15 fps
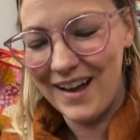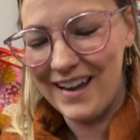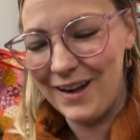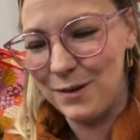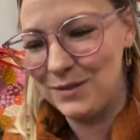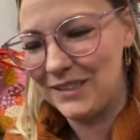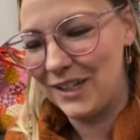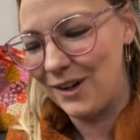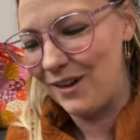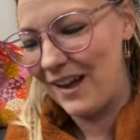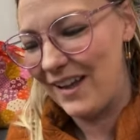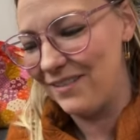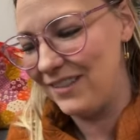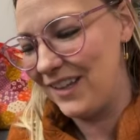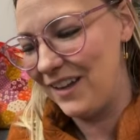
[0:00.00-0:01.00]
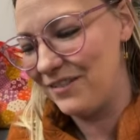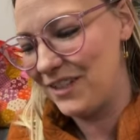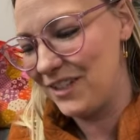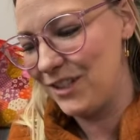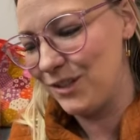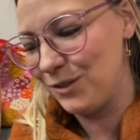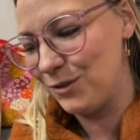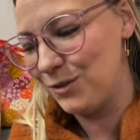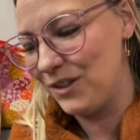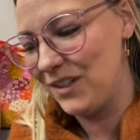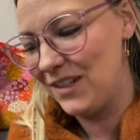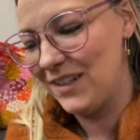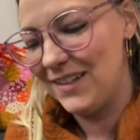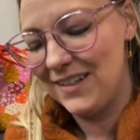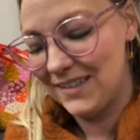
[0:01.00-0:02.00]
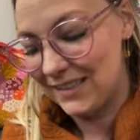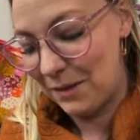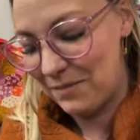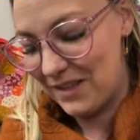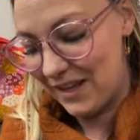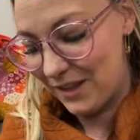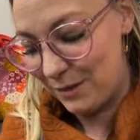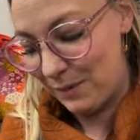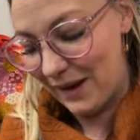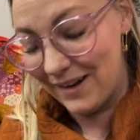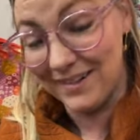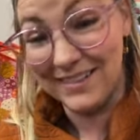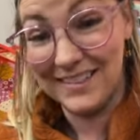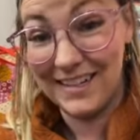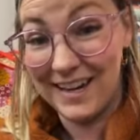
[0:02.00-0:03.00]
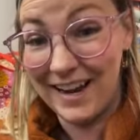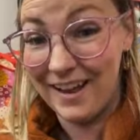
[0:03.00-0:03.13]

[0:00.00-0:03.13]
I hope so. I love to do some of the other patterns that I